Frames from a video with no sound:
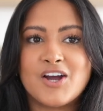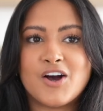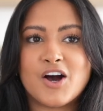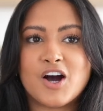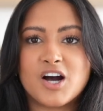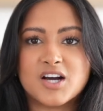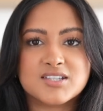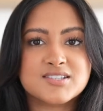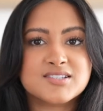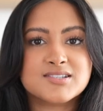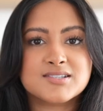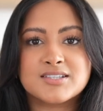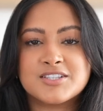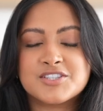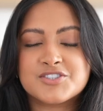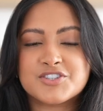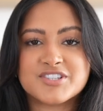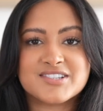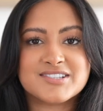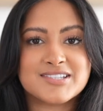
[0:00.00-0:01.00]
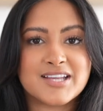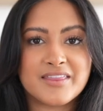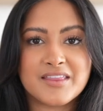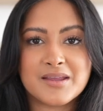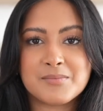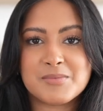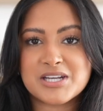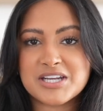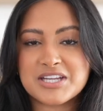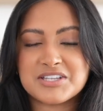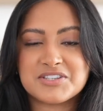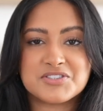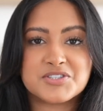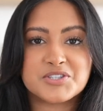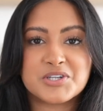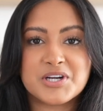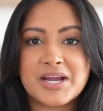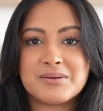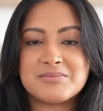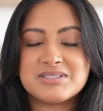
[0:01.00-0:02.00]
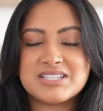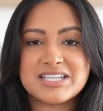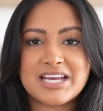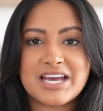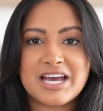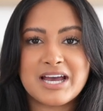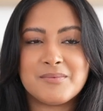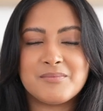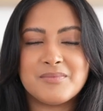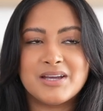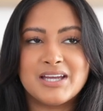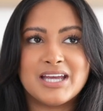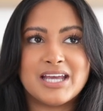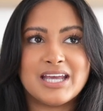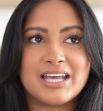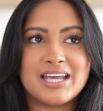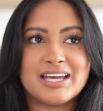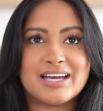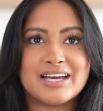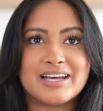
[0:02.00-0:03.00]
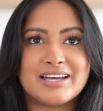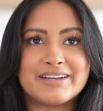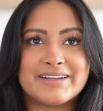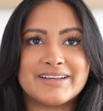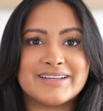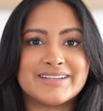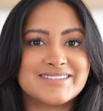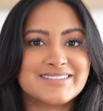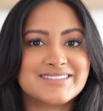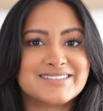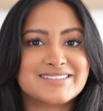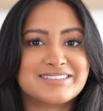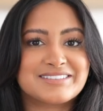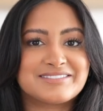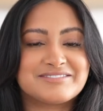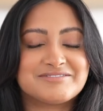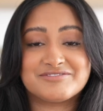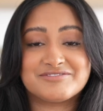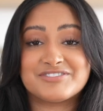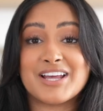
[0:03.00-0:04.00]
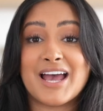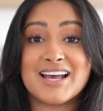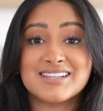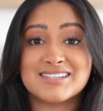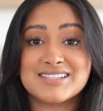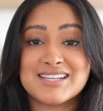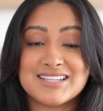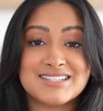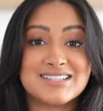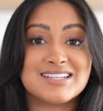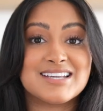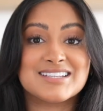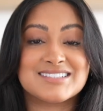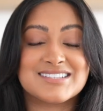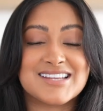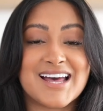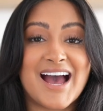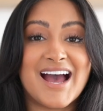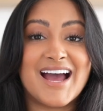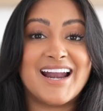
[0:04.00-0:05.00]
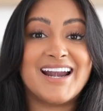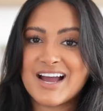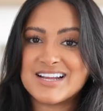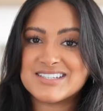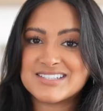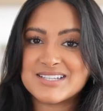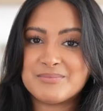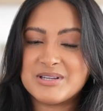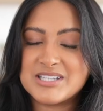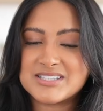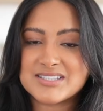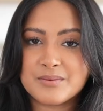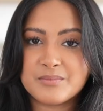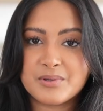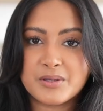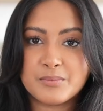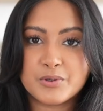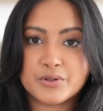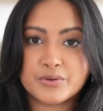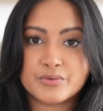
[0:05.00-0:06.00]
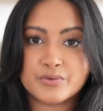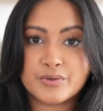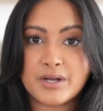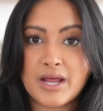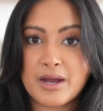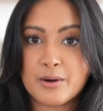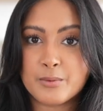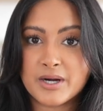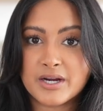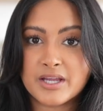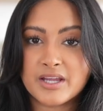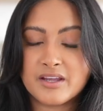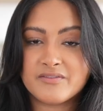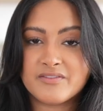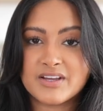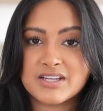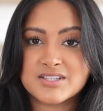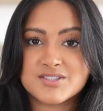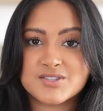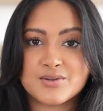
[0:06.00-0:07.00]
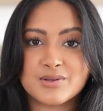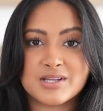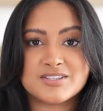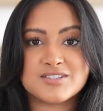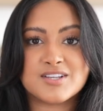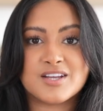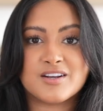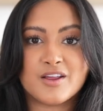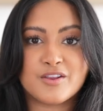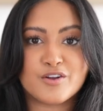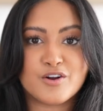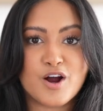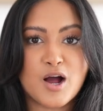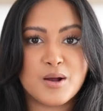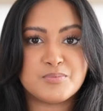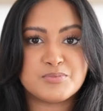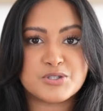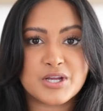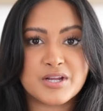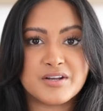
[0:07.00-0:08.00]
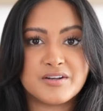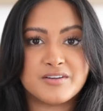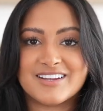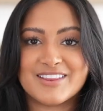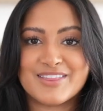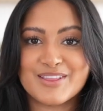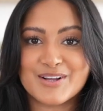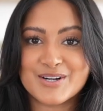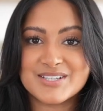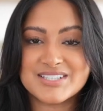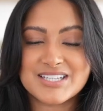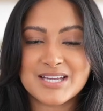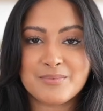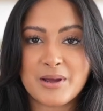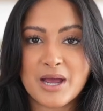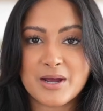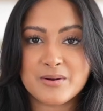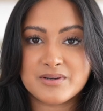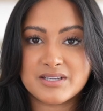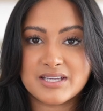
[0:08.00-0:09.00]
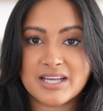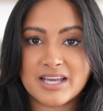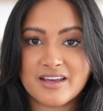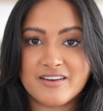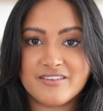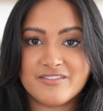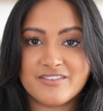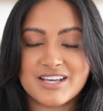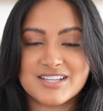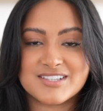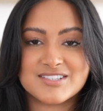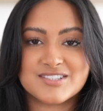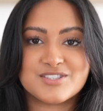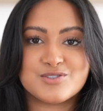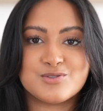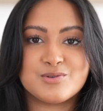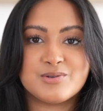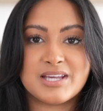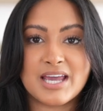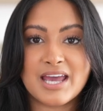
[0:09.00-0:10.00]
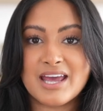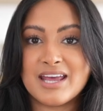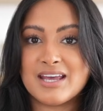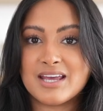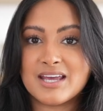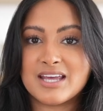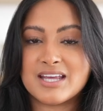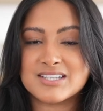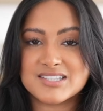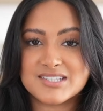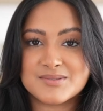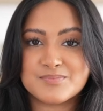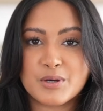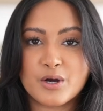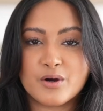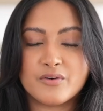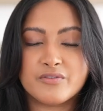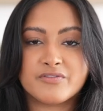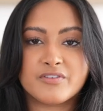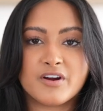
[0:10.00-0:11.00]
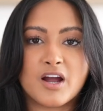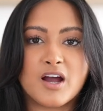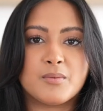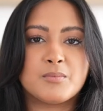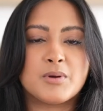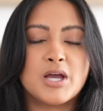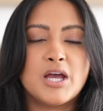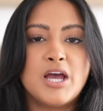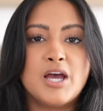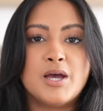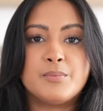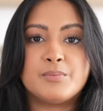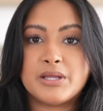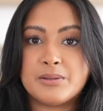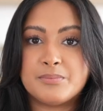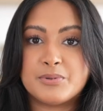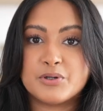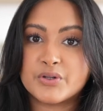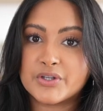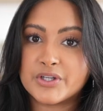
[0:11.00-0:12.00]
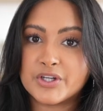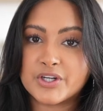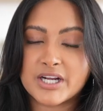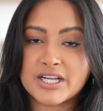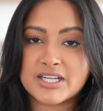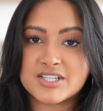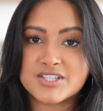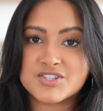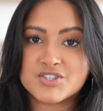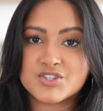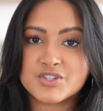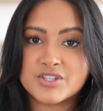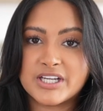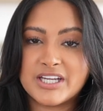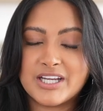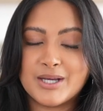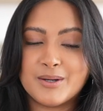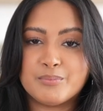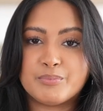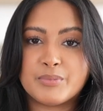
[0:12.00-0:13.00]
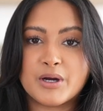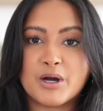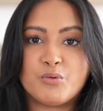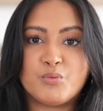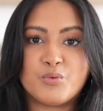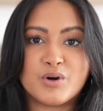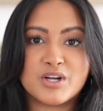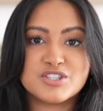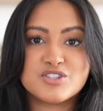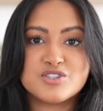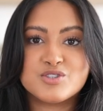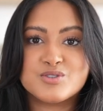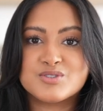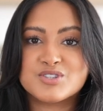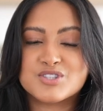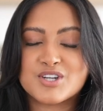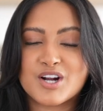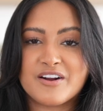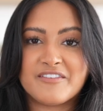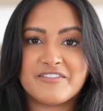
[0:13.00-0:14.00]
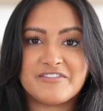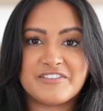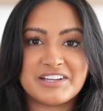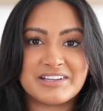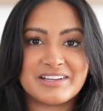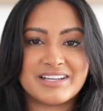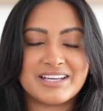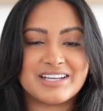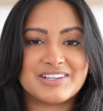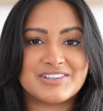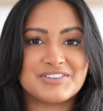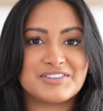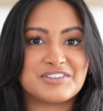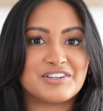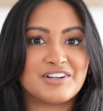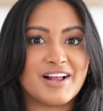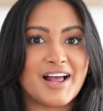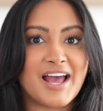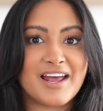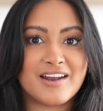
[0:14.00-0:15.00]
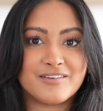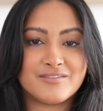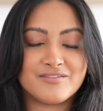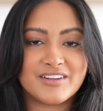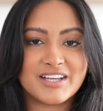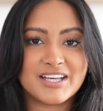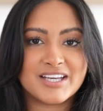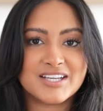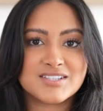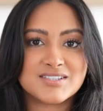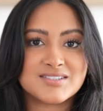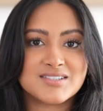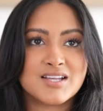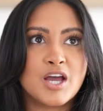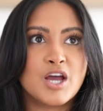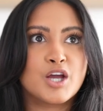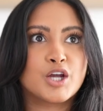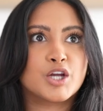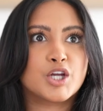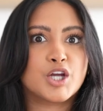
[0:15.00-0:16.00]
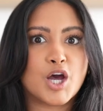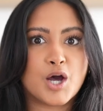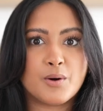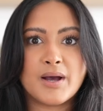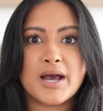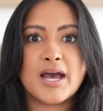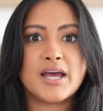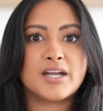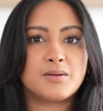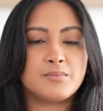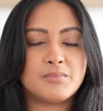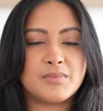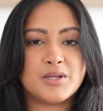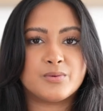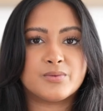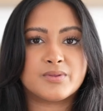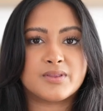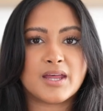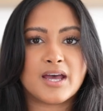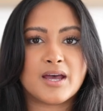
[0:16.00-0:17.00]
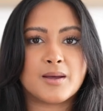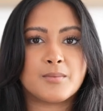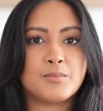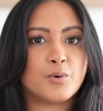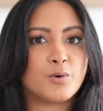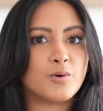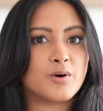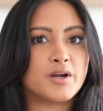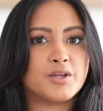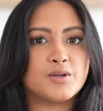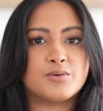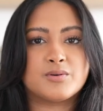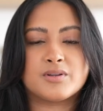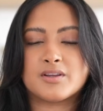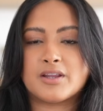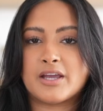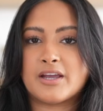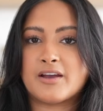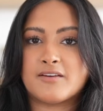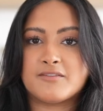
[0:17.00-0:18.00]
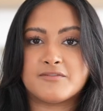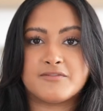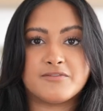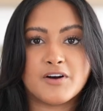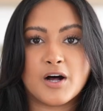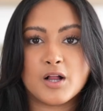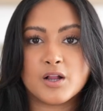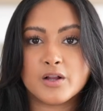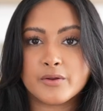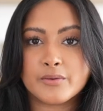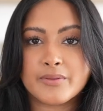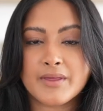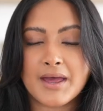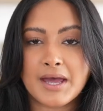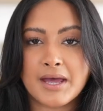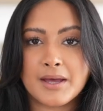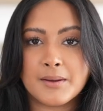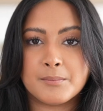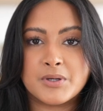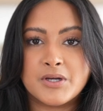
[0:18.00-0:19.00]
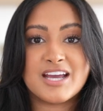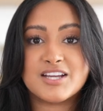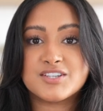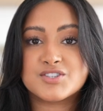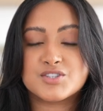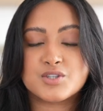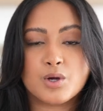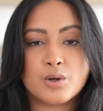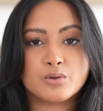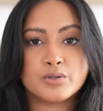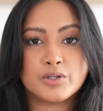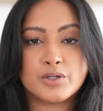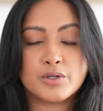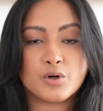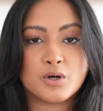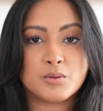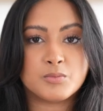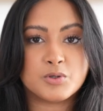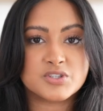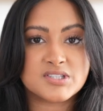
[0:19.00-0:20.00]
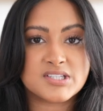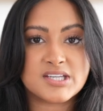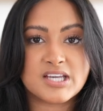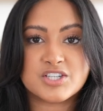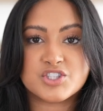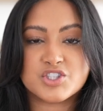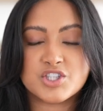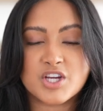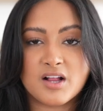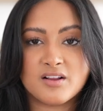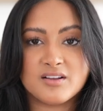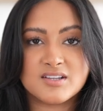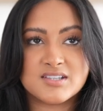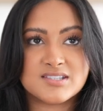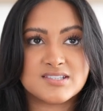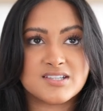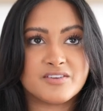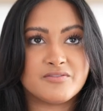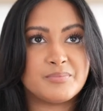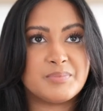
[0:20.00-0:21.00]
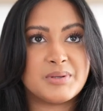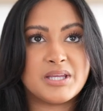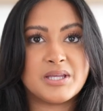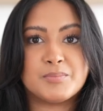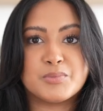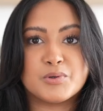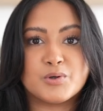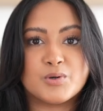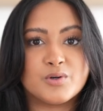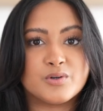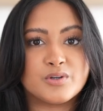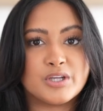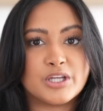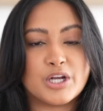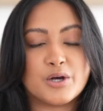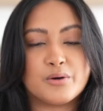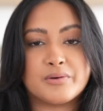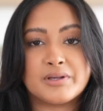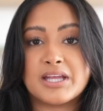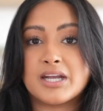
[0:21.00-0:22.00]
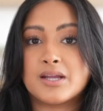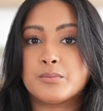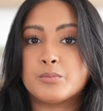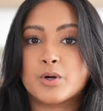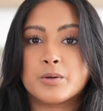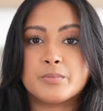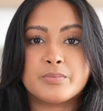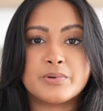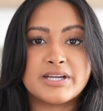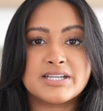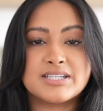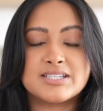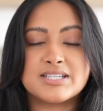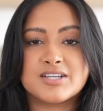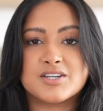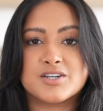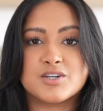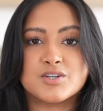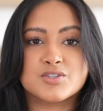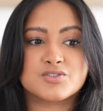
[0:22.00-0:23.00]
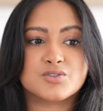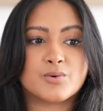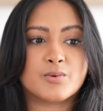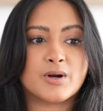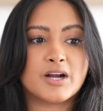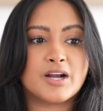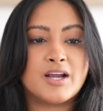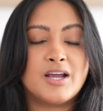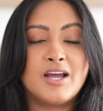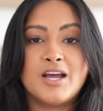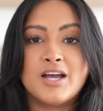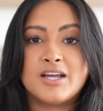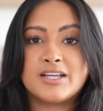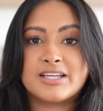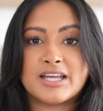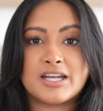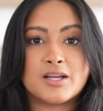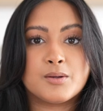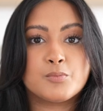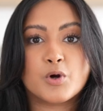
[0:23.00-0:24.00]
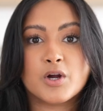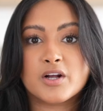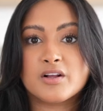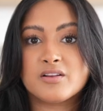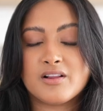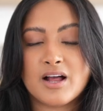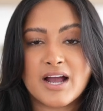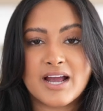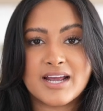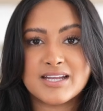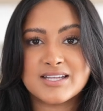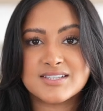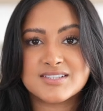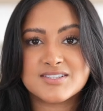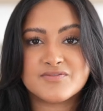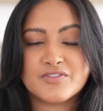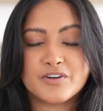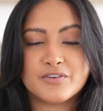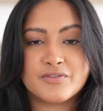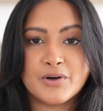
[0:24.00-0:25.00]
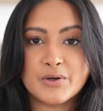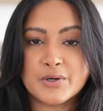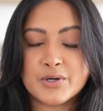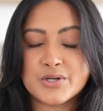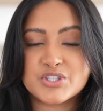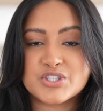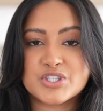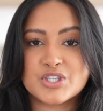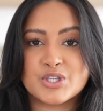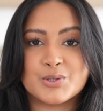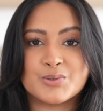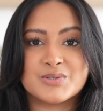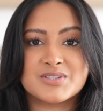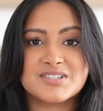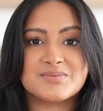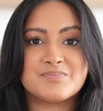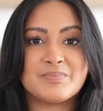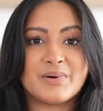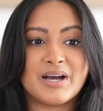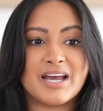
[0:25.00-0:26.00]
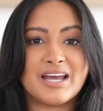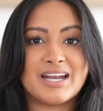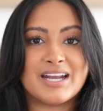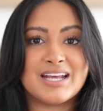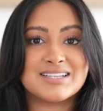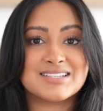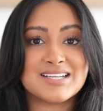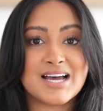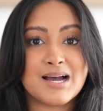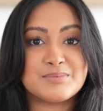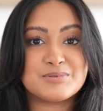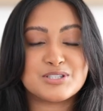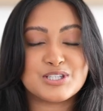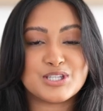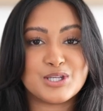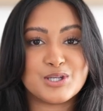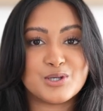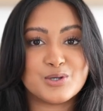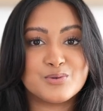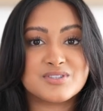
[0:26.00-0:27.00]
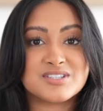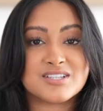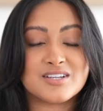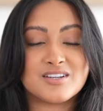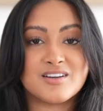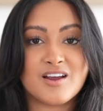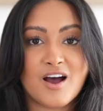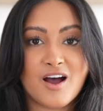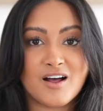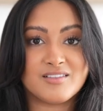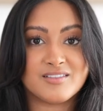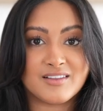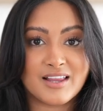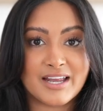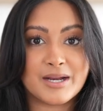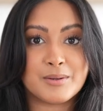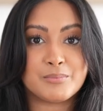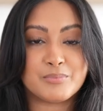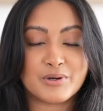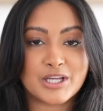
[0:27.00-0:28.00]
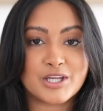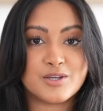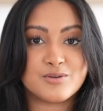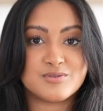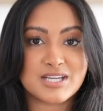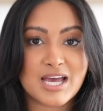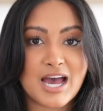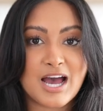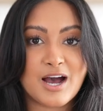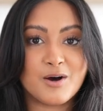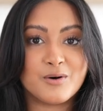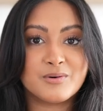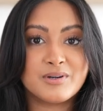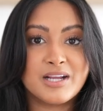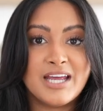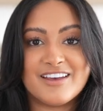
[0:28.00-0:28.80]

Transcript: Honestly, just send them an Instagram DM, and it's as easy as that. I did meet some people through networking events, so that's another option. The third tip I would give is to get inspo from people in your industry, but once you start feeling a little envious, go ahead and mute them, or you can like unfollow them. It's totally normal to get jealous of people, you know, getting more brand deals or getting more clients for photo shoots, but it's up to you to not let it bring you down.